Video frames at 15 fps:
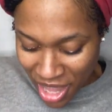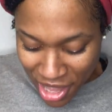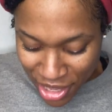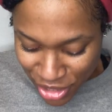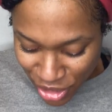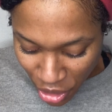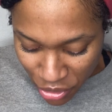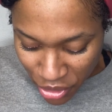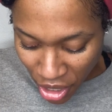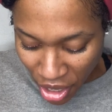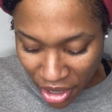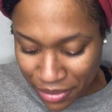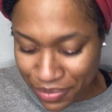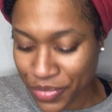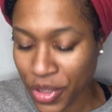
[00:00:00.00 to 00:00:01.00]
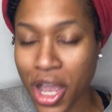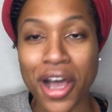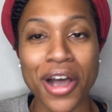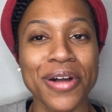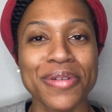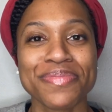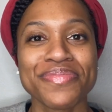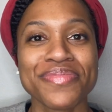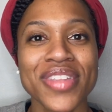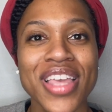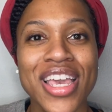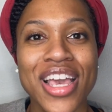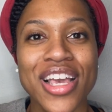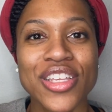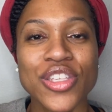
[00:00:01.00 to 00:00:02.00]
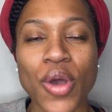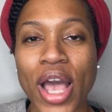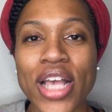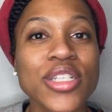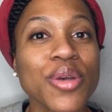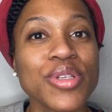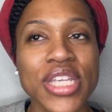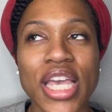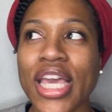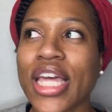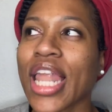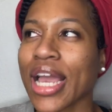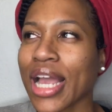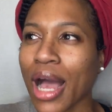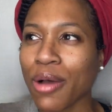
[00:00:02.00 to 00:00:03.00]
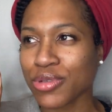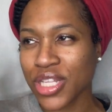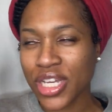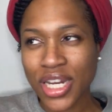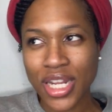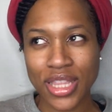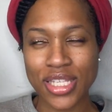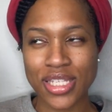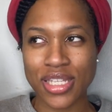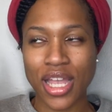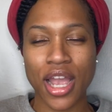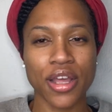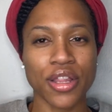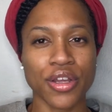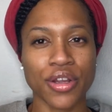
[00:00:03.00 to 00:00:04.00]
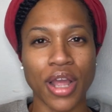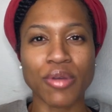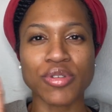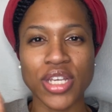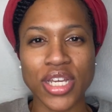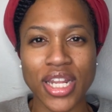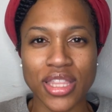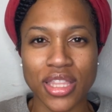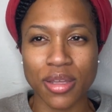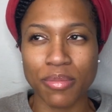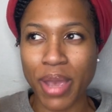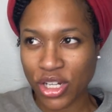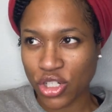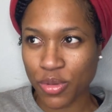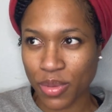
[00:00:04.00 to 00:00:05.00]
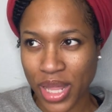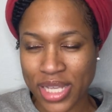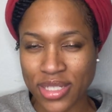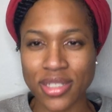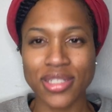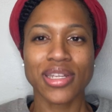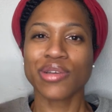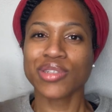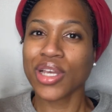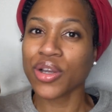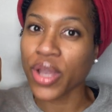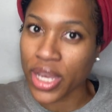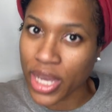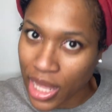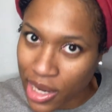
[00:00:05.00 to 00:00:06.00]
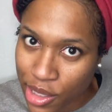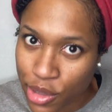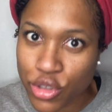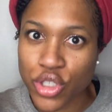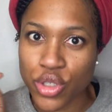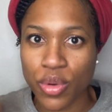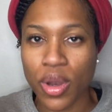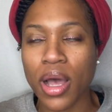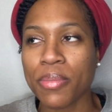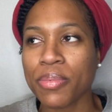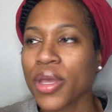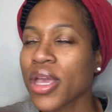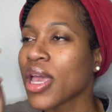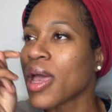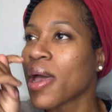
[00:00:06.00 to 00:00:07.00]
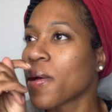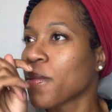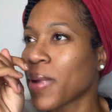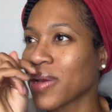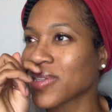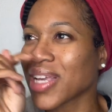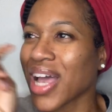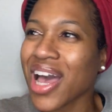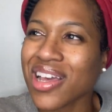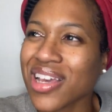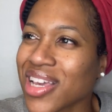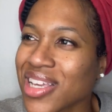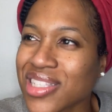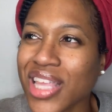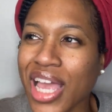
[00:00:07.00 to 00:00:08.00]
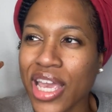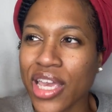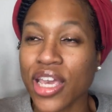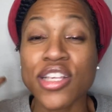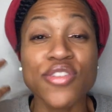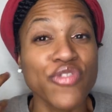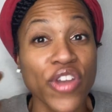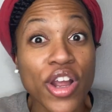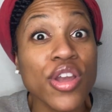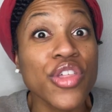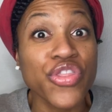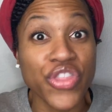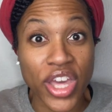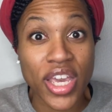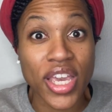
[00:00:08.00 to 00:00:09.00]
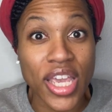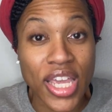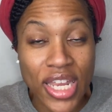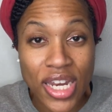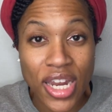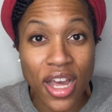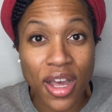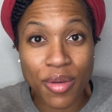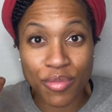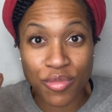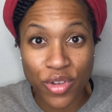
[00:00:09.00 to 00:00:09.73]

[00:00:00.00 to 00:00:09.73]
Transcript: So, y'all, um, so as I was saying, like, I was looking at the styler. I was looking at the Magical Molasses, and I was like, okay, gotta use you up. But I was like, I, it's like, it's very thick and, um,